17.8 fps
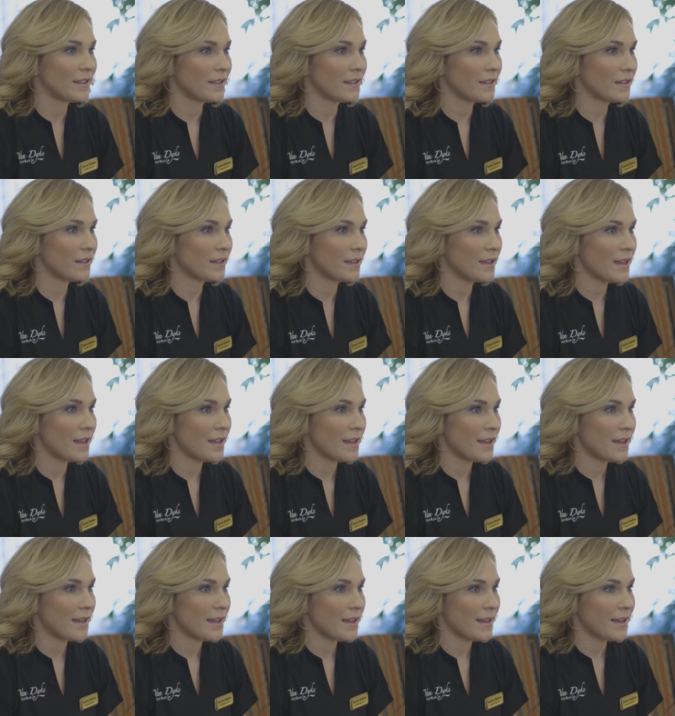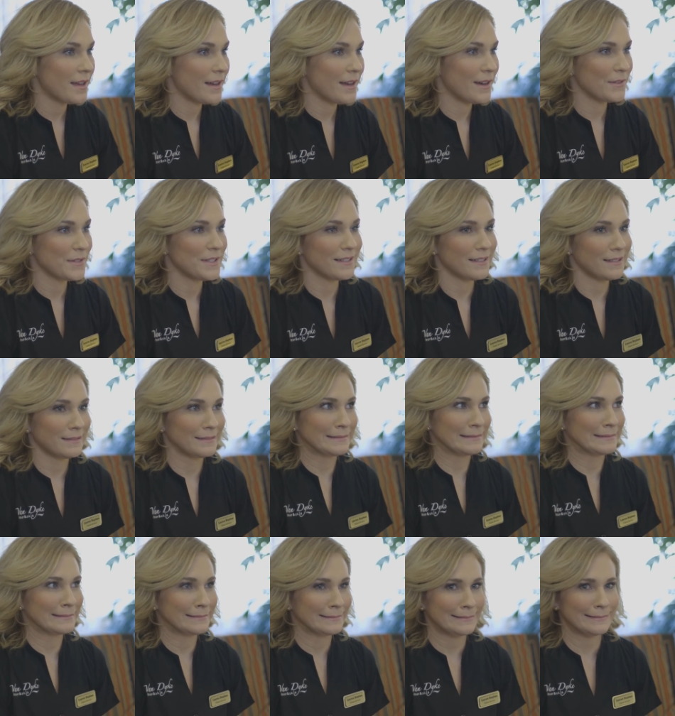do that at the end. Oh, sorry.
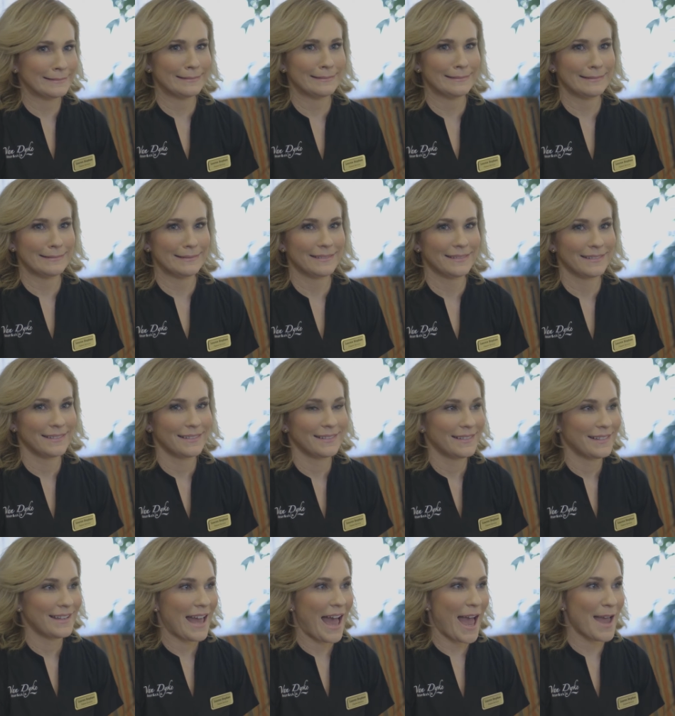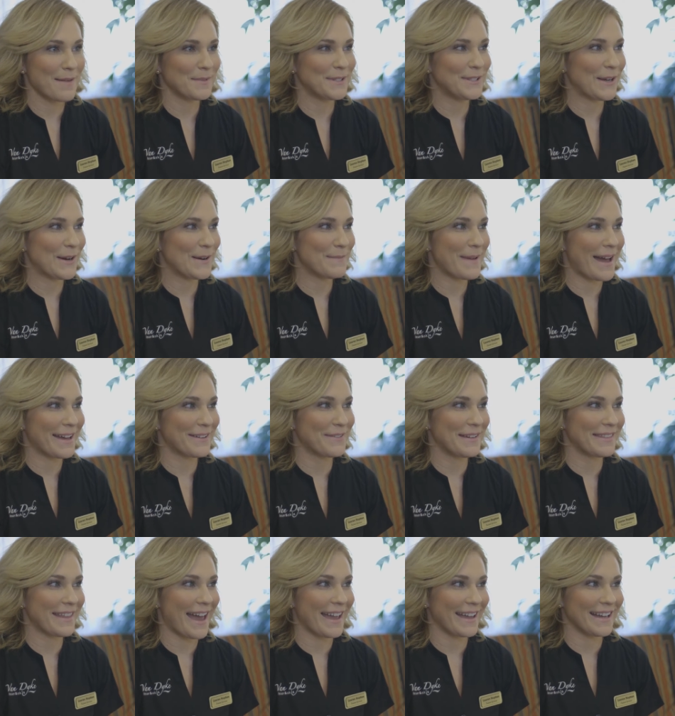Yeah, that one. I'm so bad with
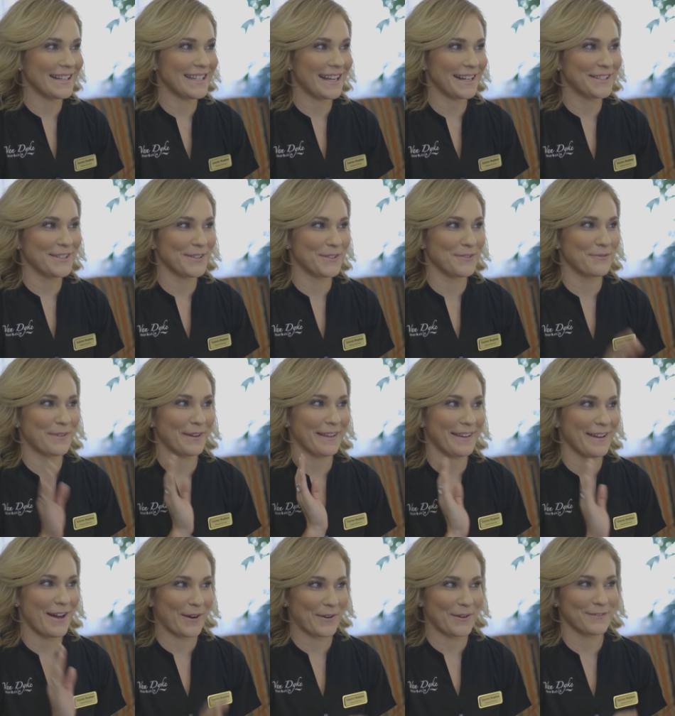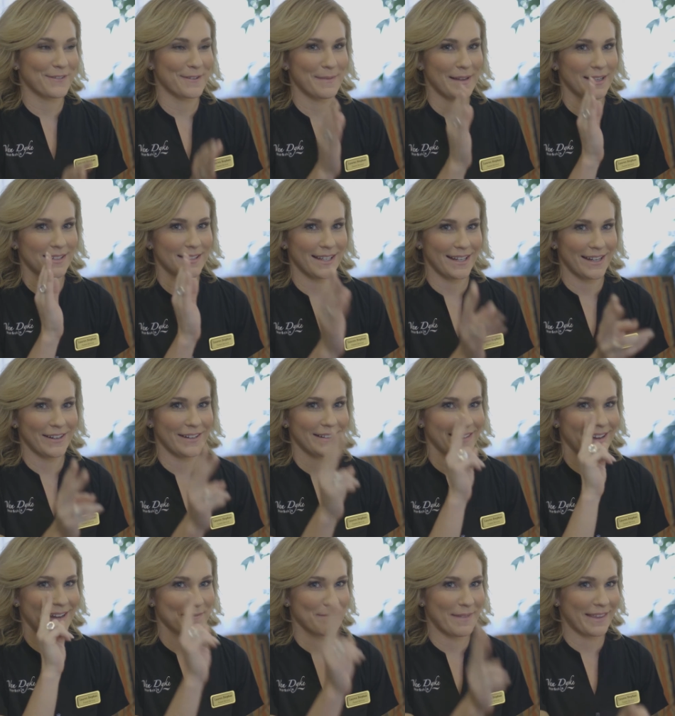eye contact, so it's really awkward for me to sit here and
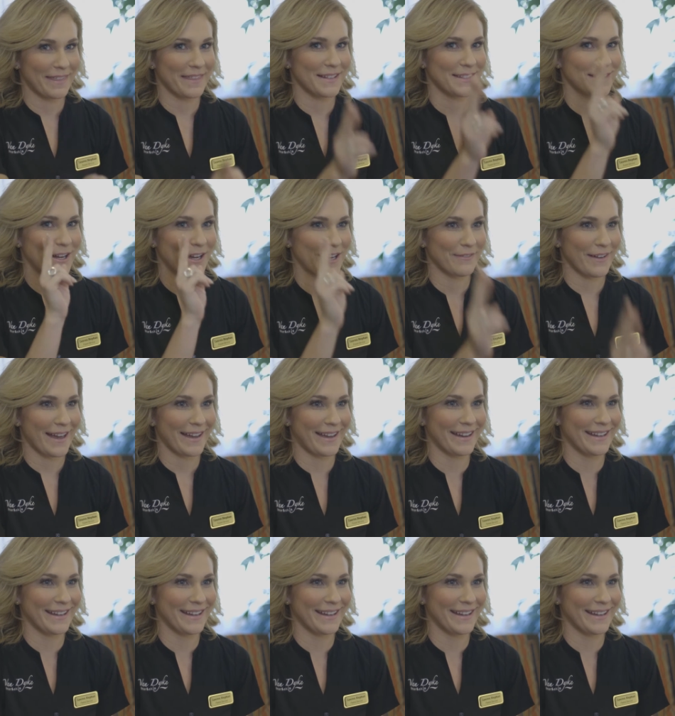like make this long of eye